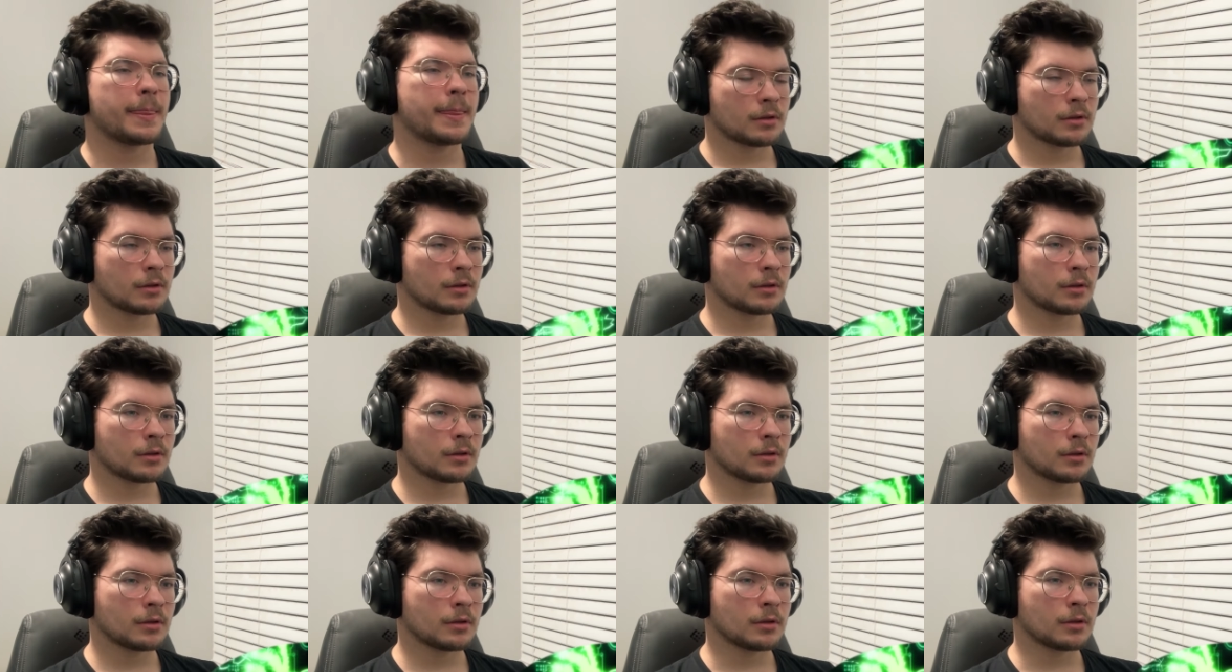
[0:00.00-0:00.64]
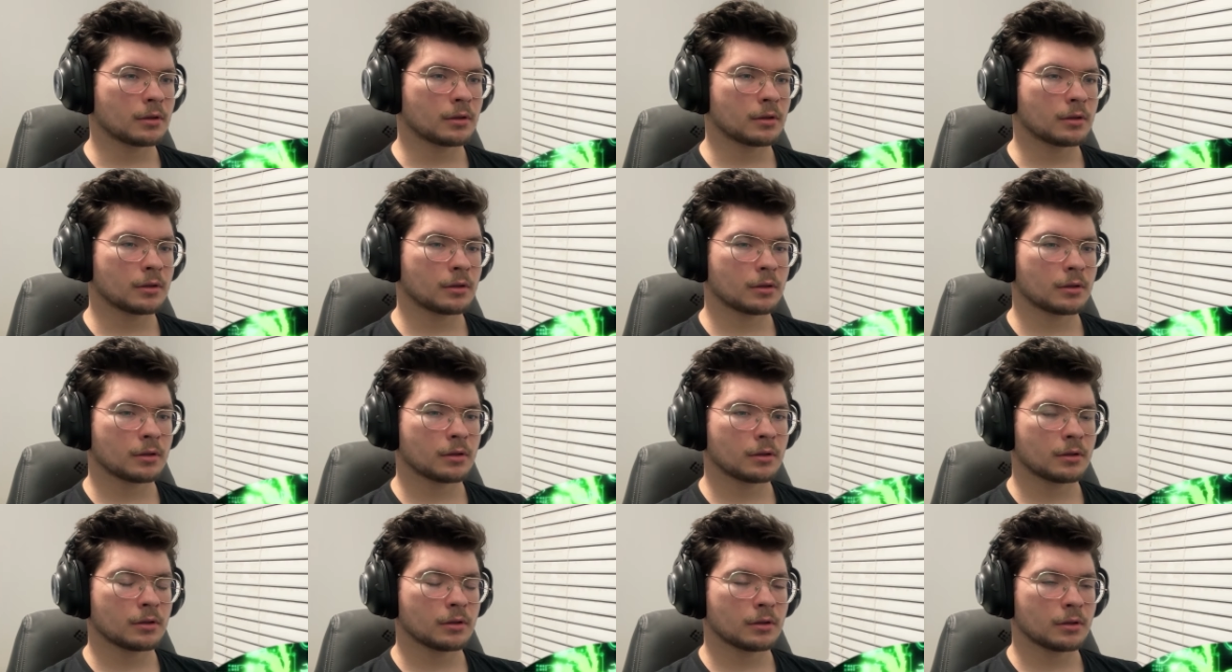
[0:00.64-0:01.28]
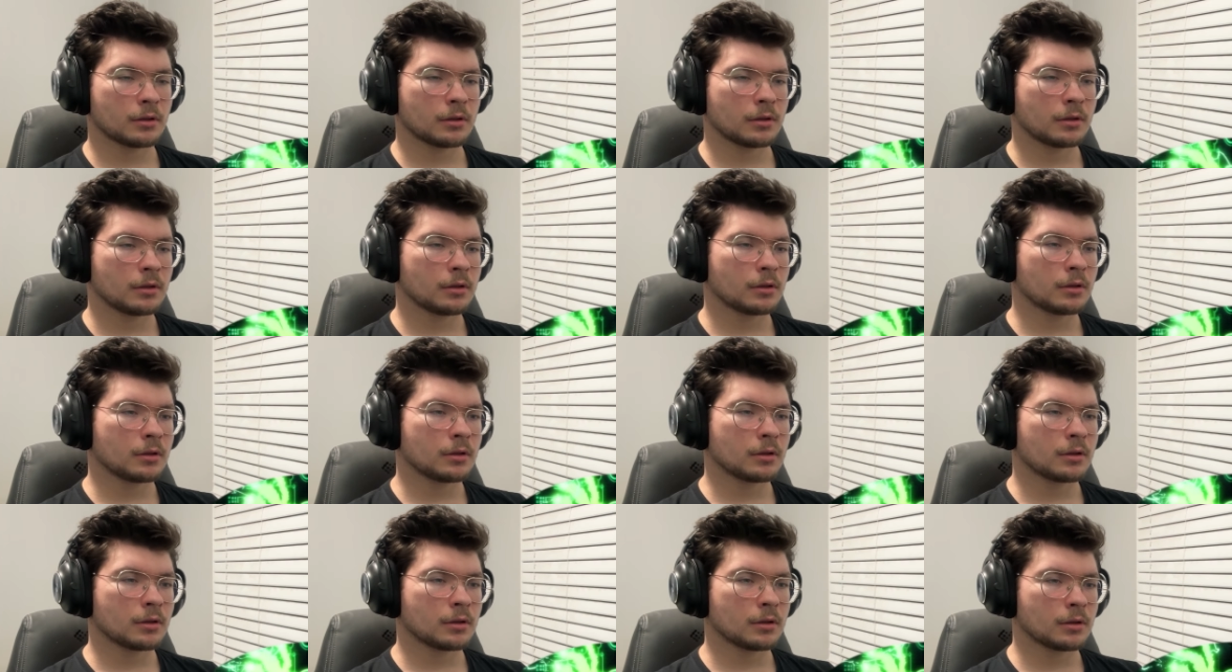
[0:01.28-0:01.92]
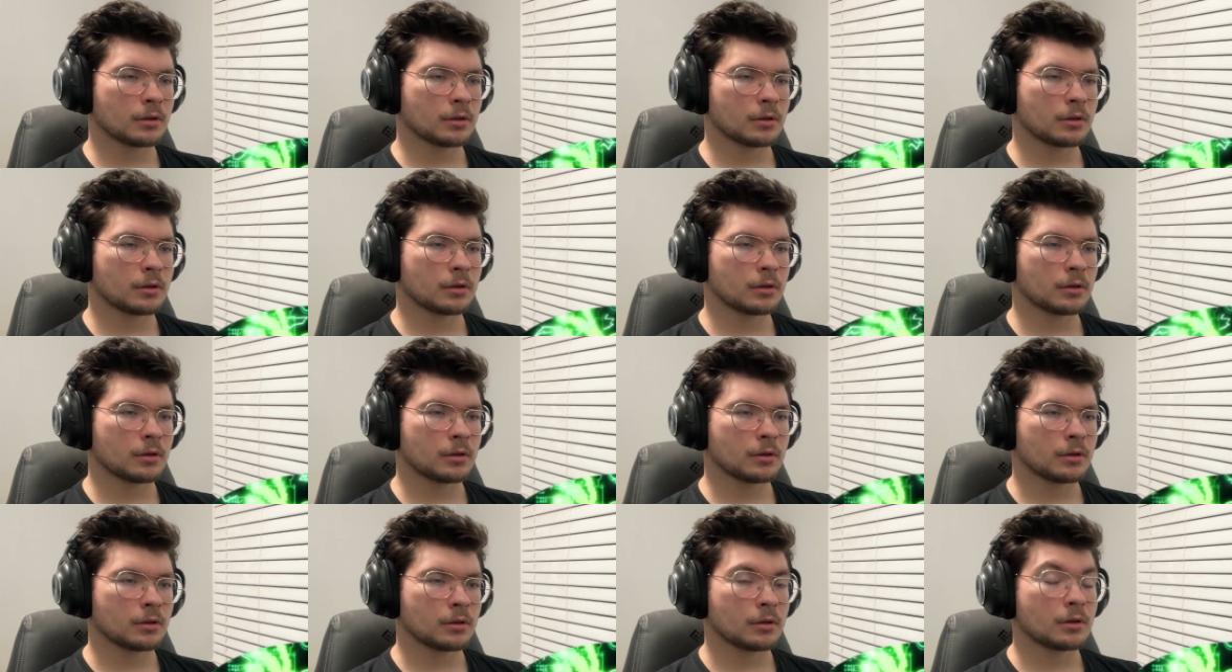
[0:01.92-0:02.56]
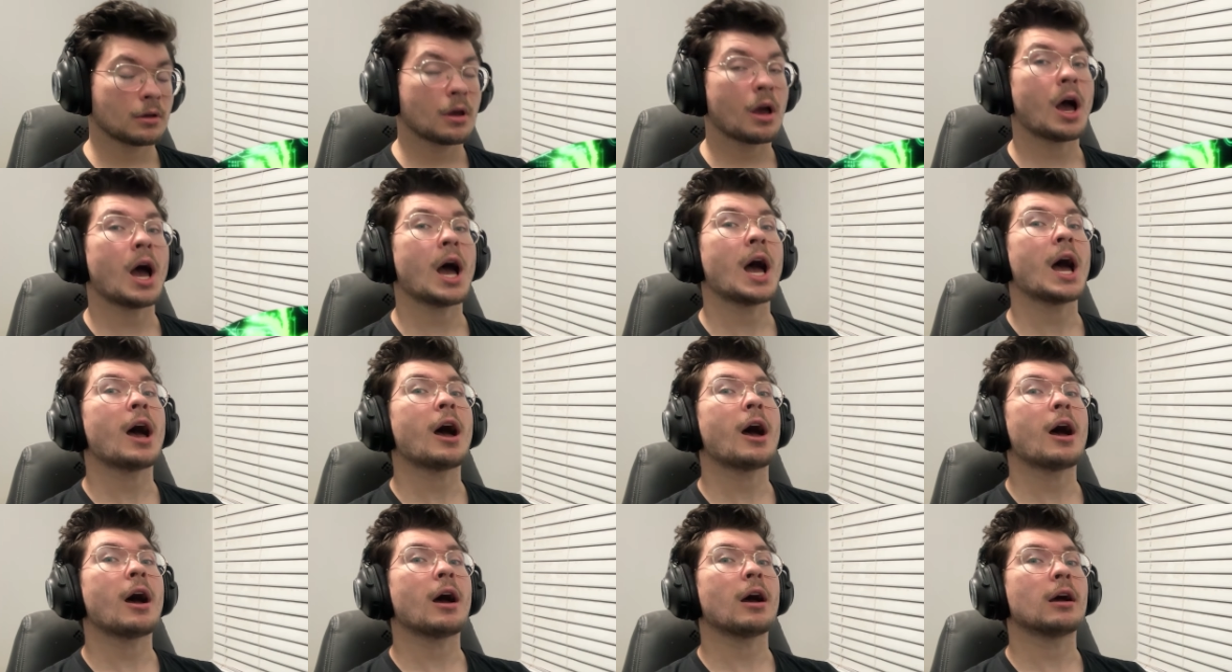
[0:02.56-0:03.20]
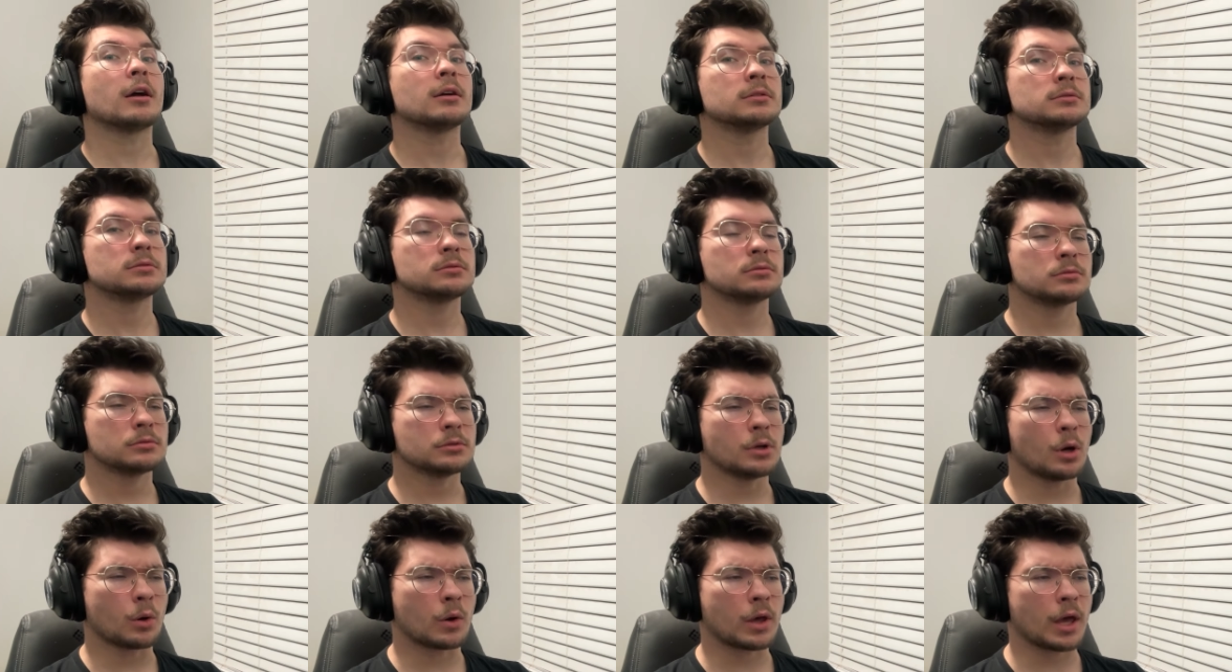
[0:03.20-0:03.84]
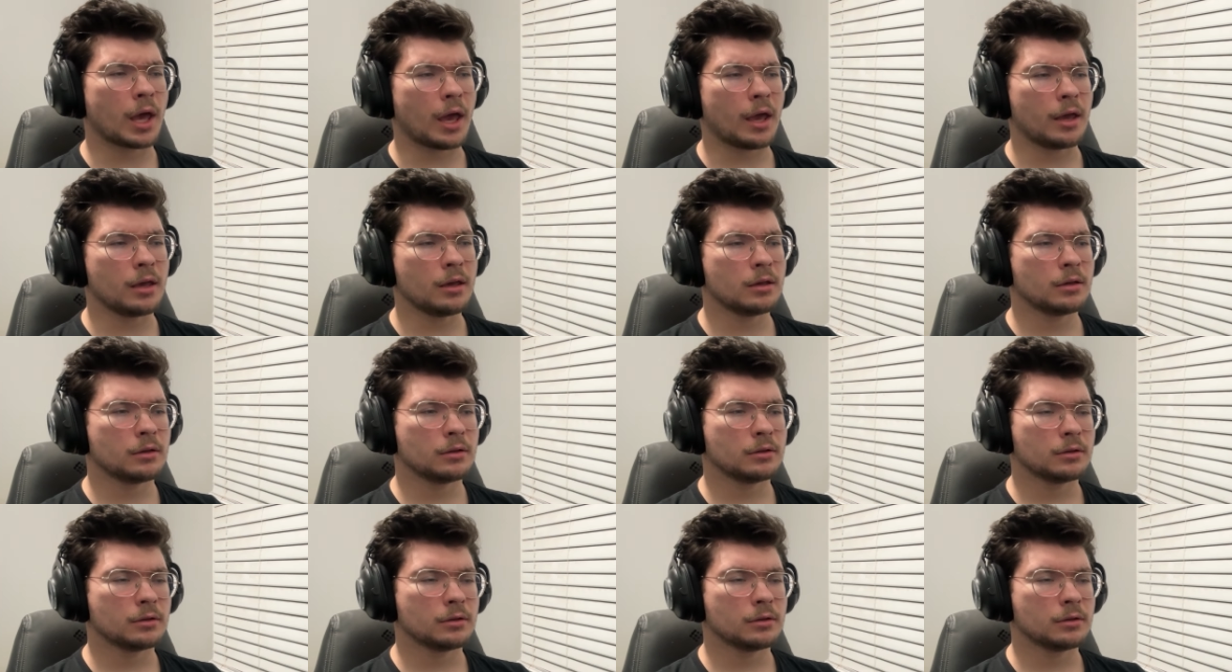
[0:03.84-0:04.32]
I'm reading an anaphasic consciousness controlling his body. ah, okay.